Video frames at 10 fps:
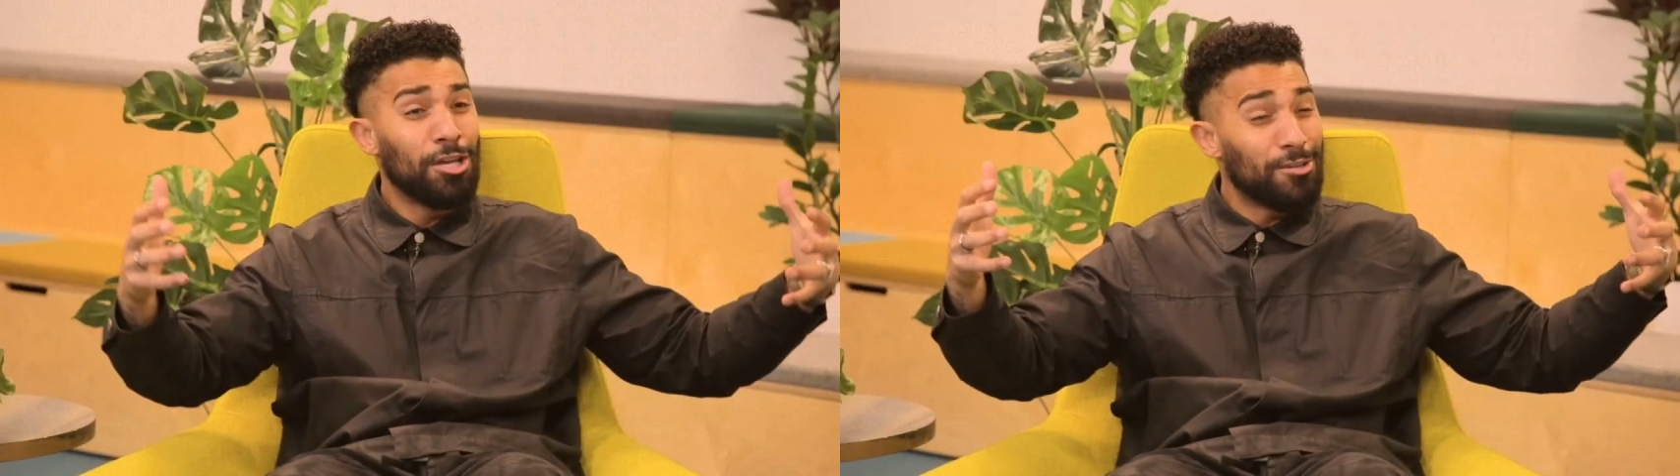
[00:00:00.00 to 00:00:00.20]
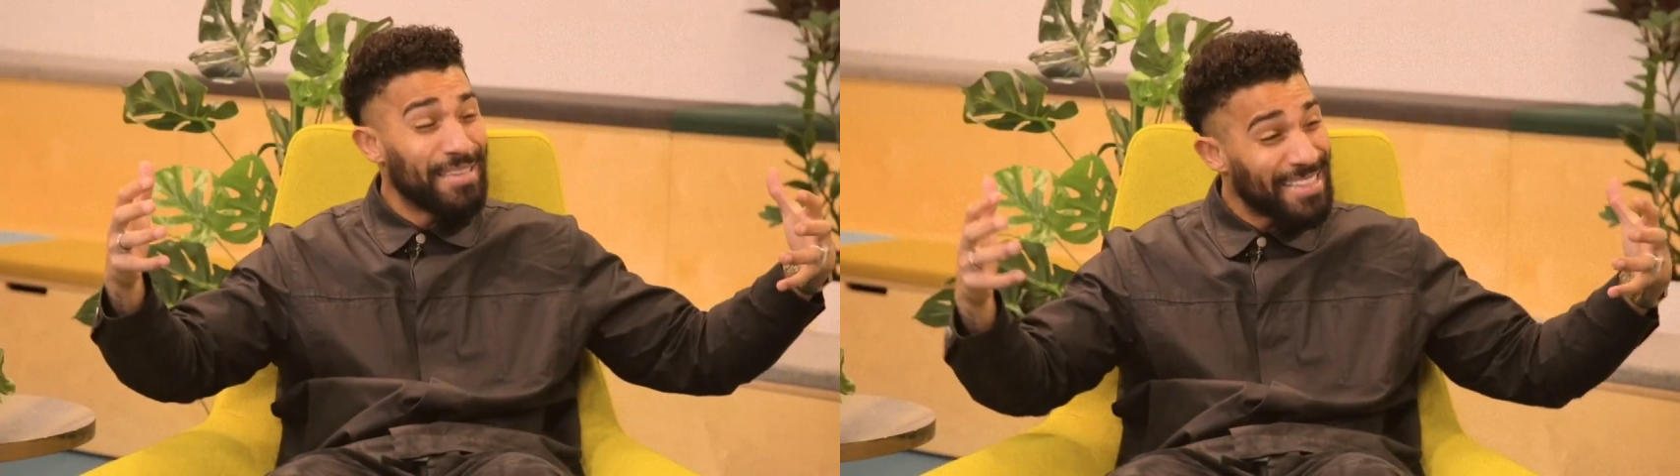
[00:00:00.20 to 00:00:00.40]

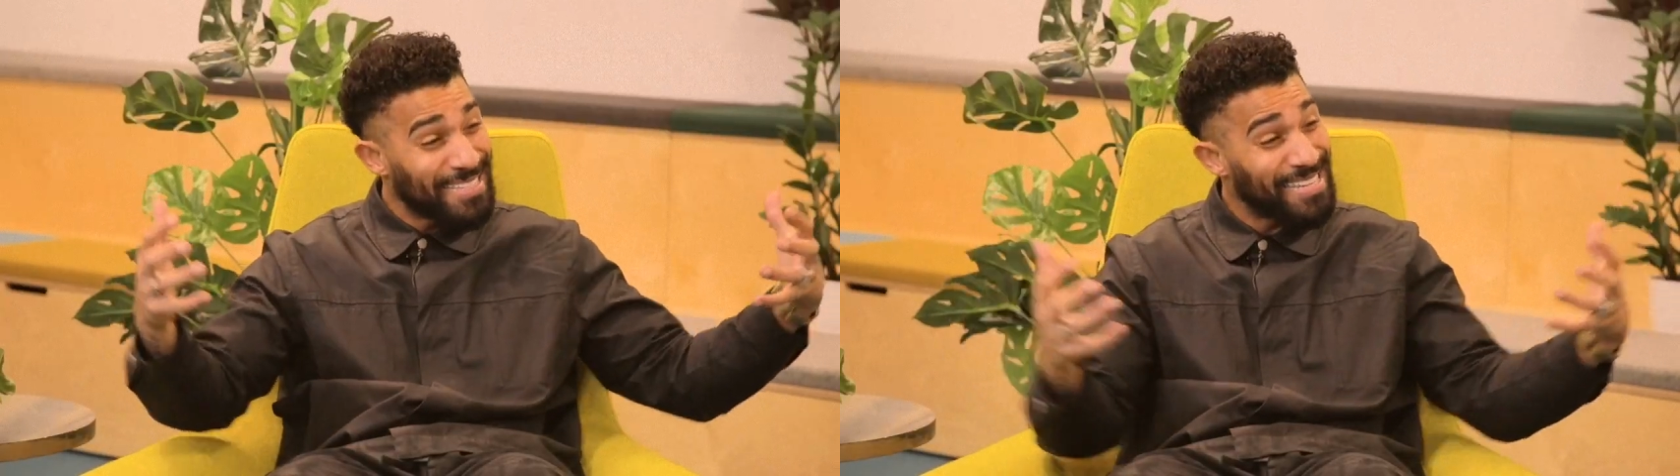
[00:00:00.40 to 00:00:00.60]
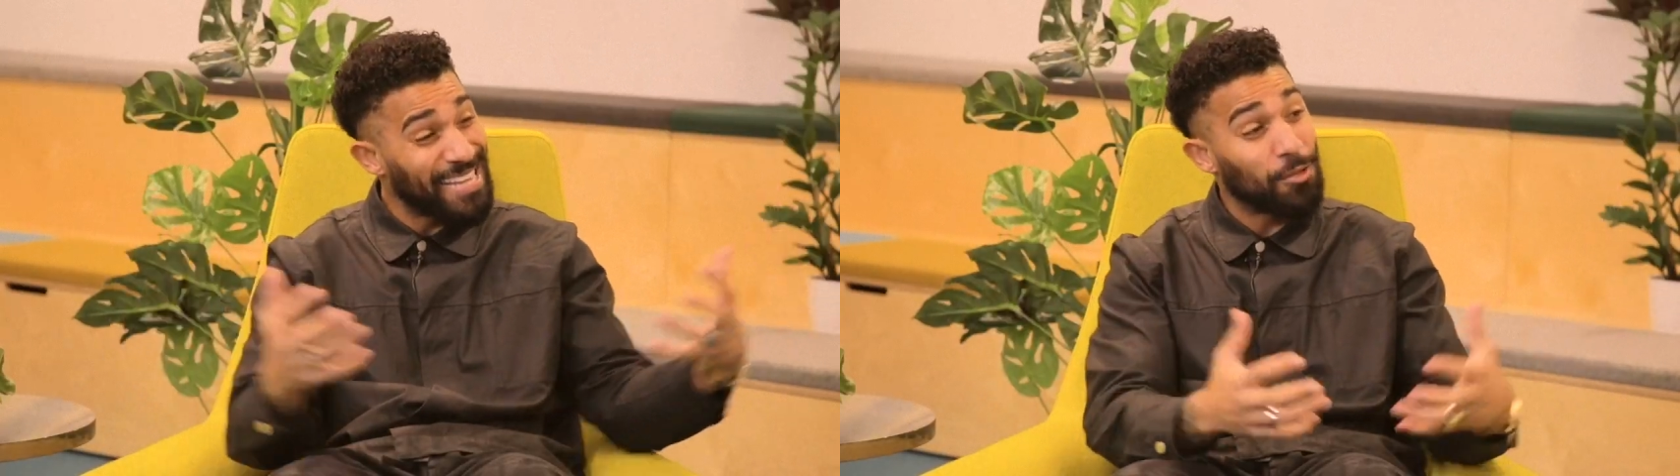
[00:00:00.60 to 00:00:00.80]
you can get
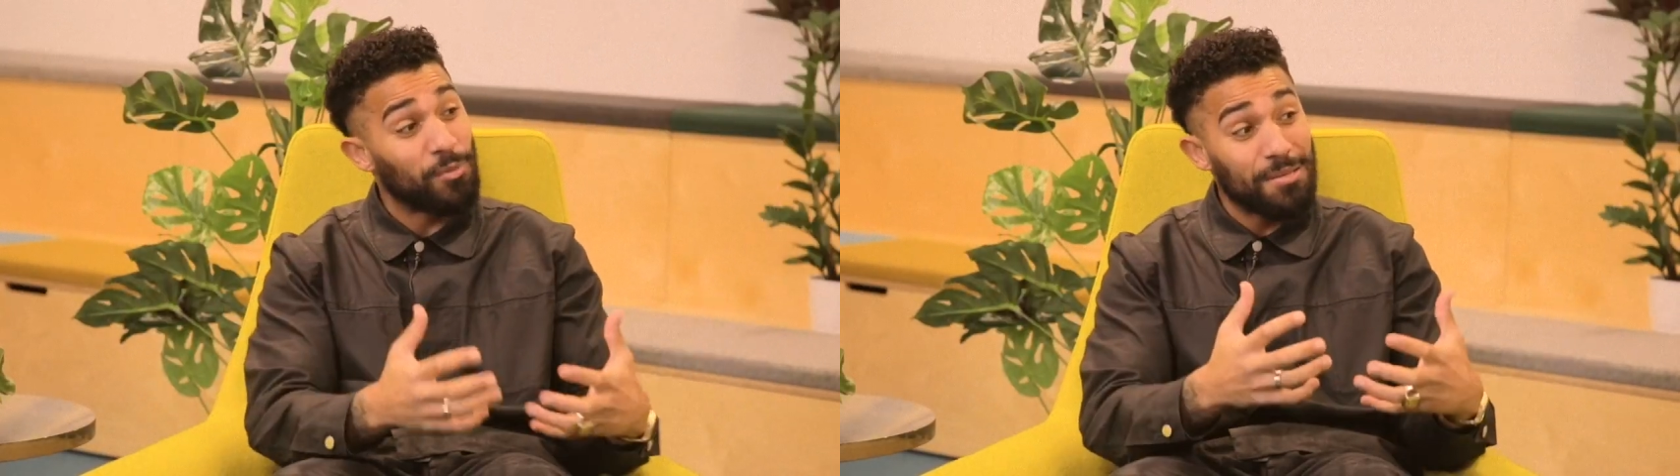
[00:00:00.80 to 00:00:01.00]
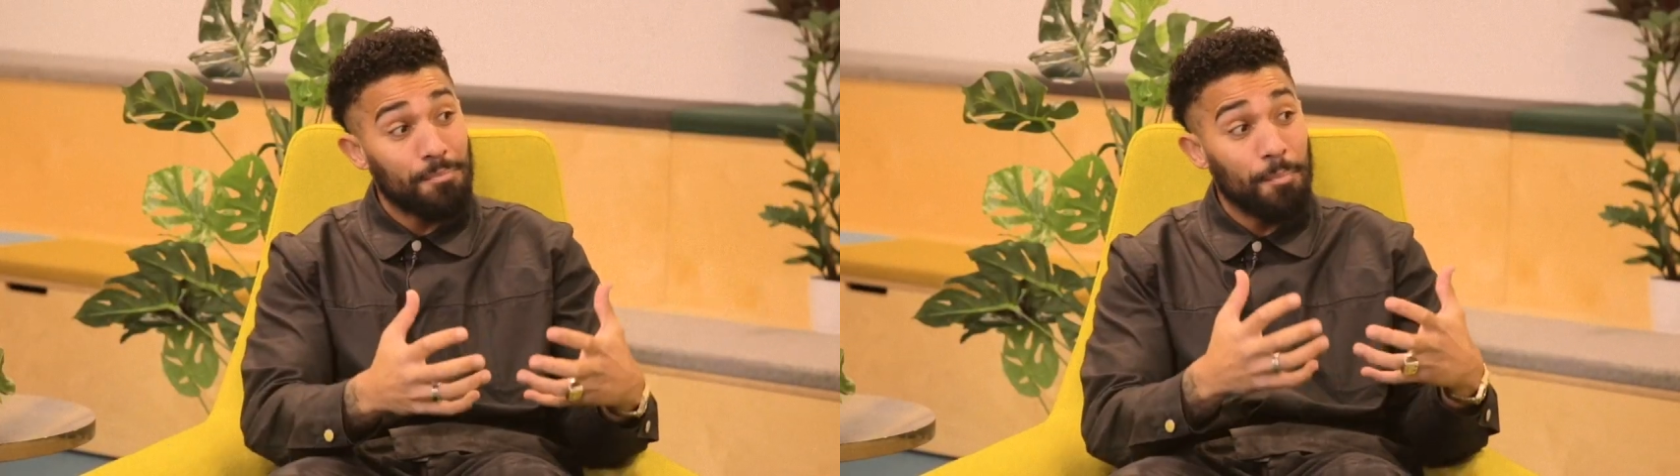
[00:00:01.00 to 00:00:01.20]
this data
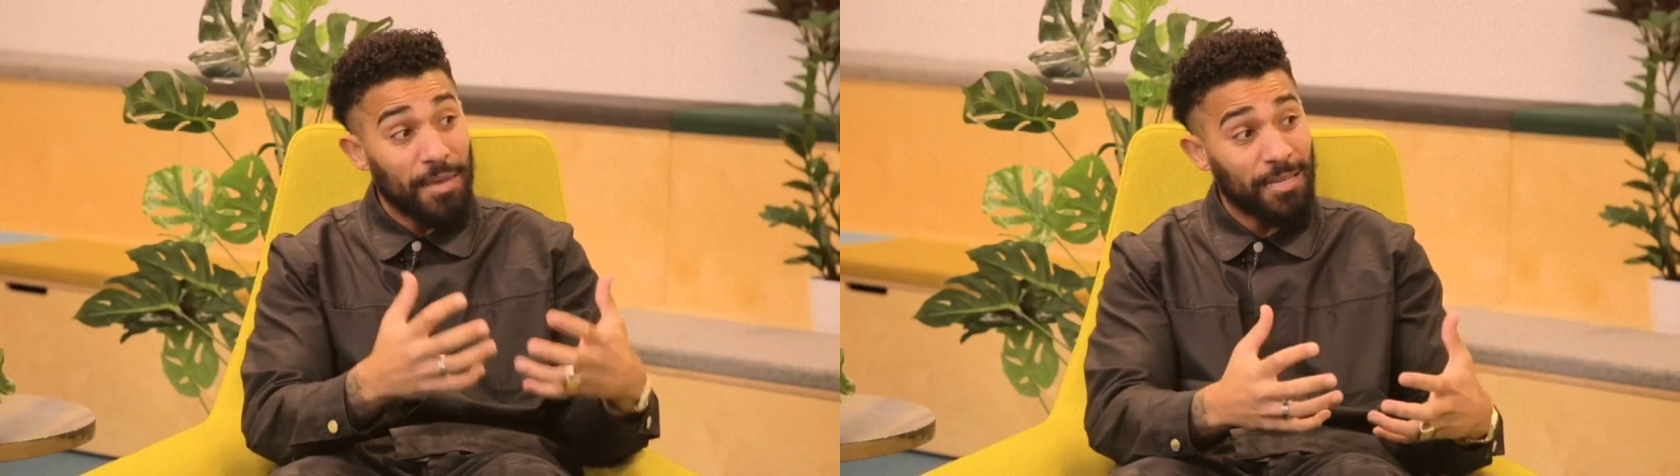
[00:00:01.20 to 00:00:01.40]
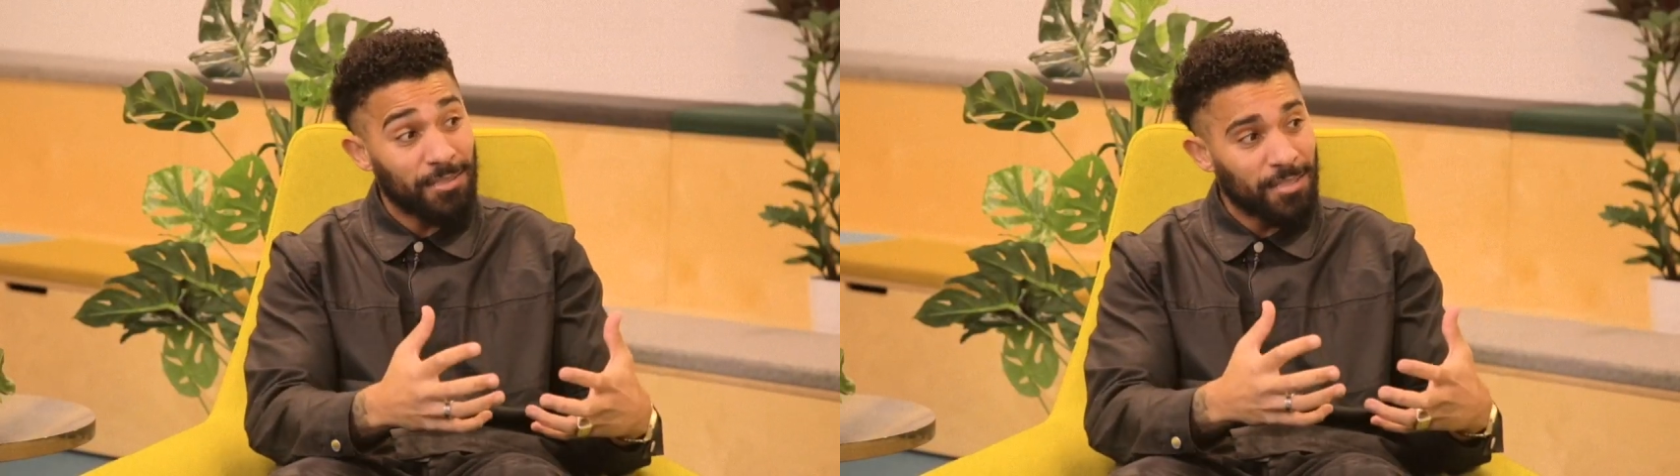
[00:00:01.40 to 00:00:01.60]
within
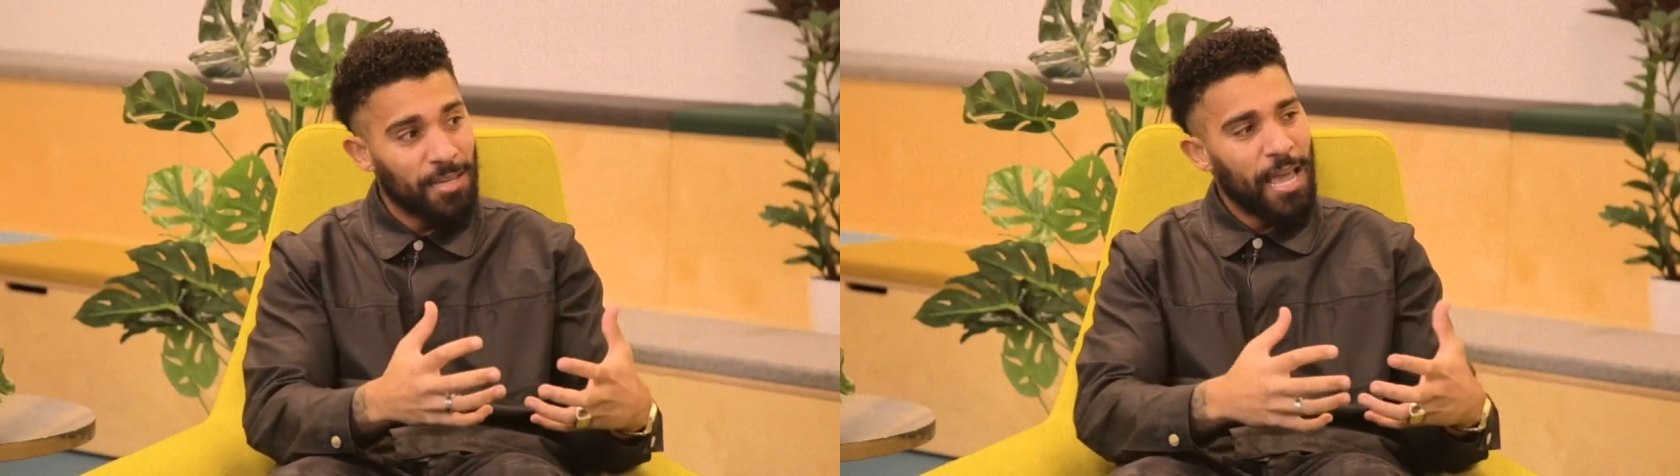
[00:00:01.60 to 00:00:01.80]
minutes,